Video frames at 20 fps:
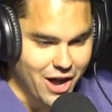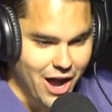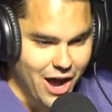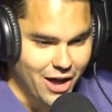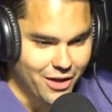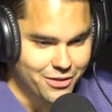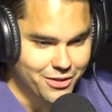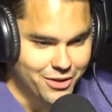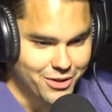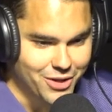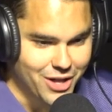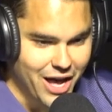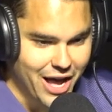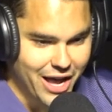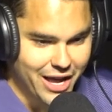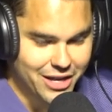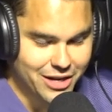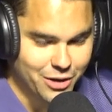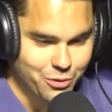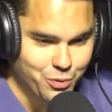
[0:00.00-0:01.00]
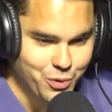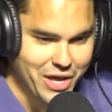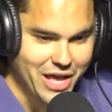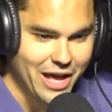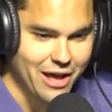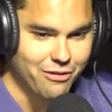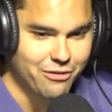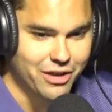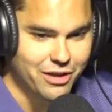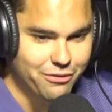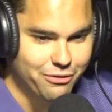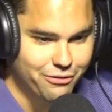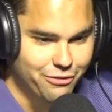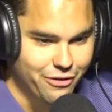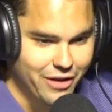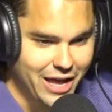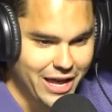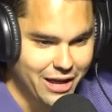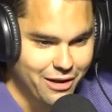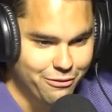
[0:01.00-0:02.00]
On the Line, and we have a
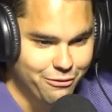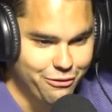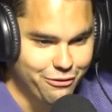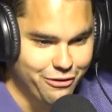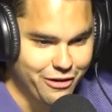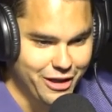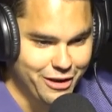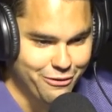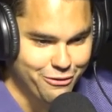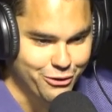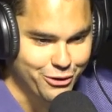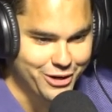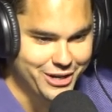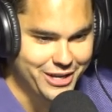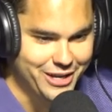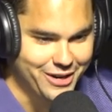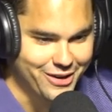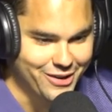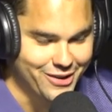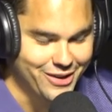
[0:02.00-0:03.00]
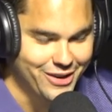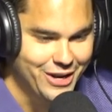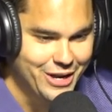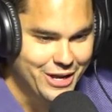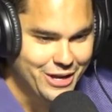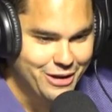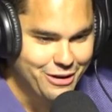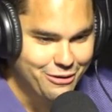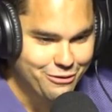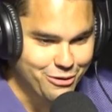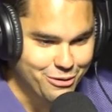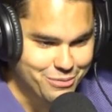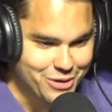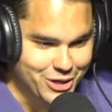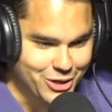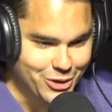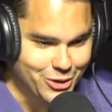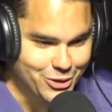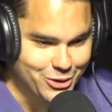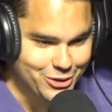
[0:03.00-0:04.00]
fan favorite here from
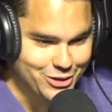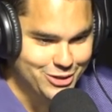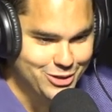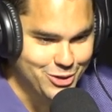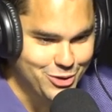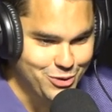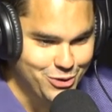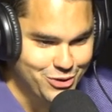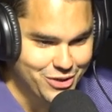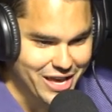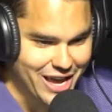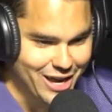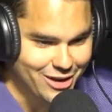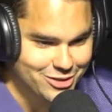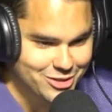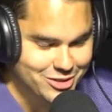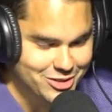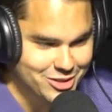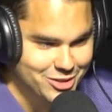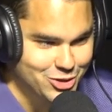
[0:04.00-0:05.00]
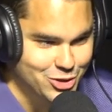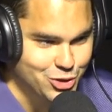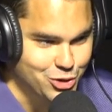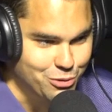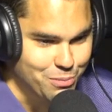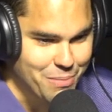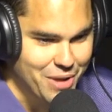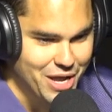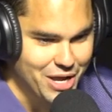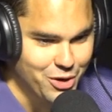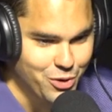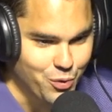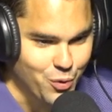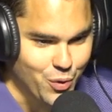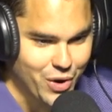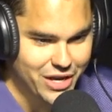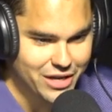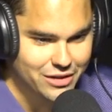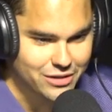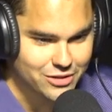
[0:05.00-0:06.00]
the early 2000s. It's Jermaine
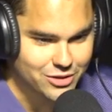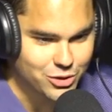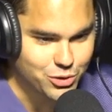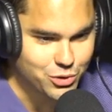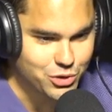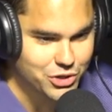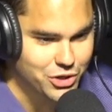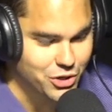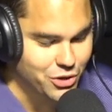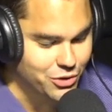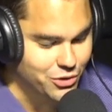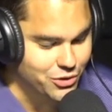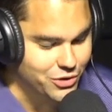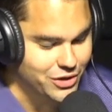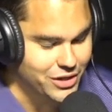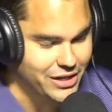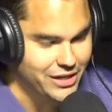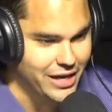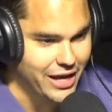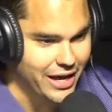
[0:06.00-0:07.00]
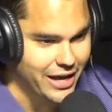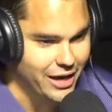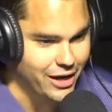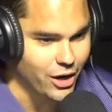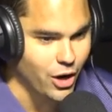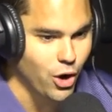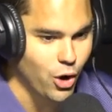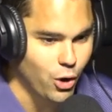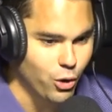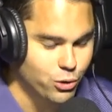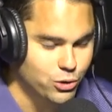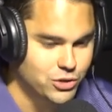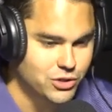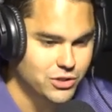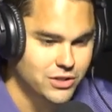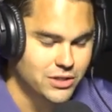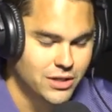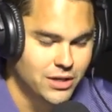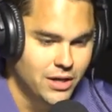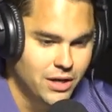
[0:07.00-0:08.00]
Wiggins, who's currently a
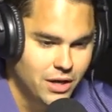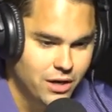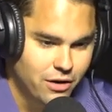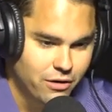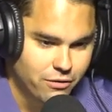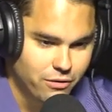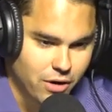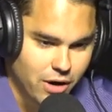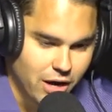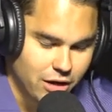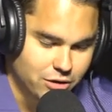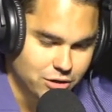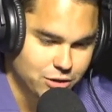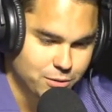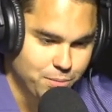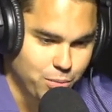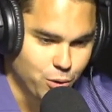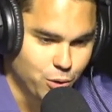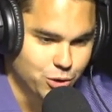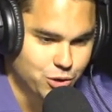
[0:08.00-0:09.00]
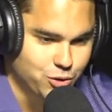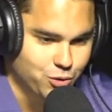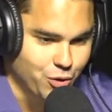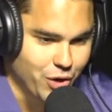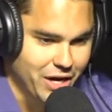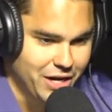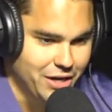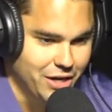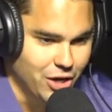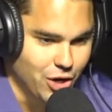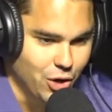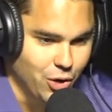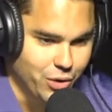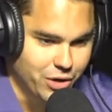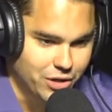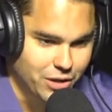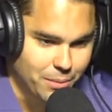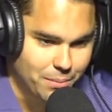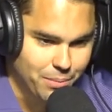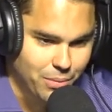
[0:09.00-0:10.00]
host on sports radio
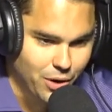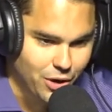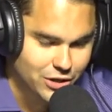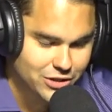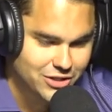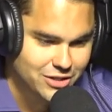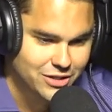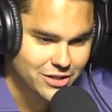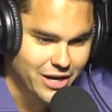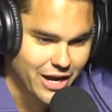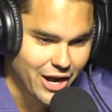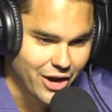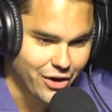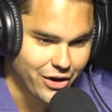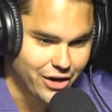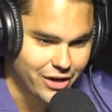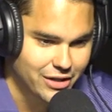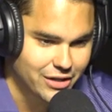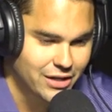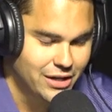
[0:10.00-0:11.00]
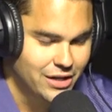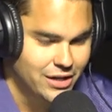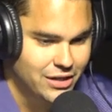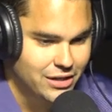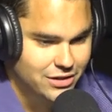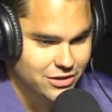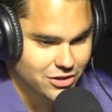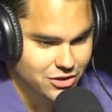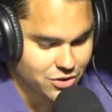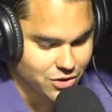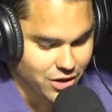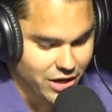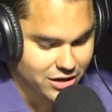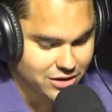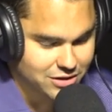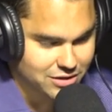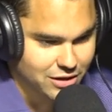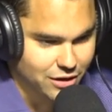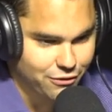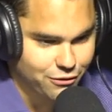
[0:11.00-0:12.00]
in the Boston area, does a lot of
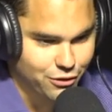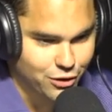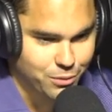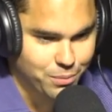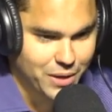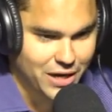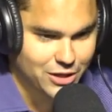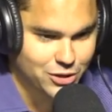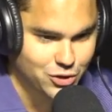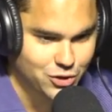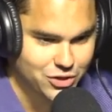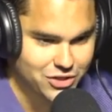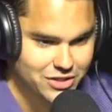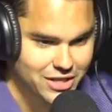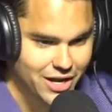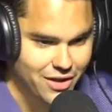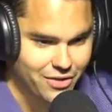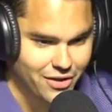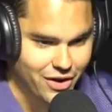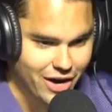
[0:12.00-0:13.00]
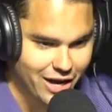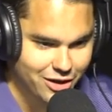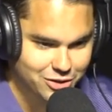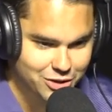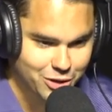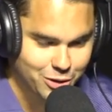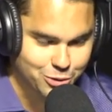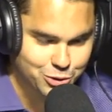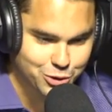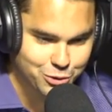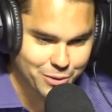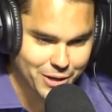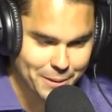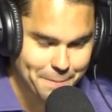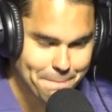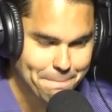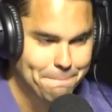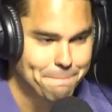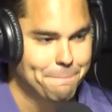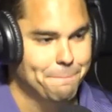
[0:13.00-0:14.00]
stuff for the Patriots down there. How's it going, Jermaine?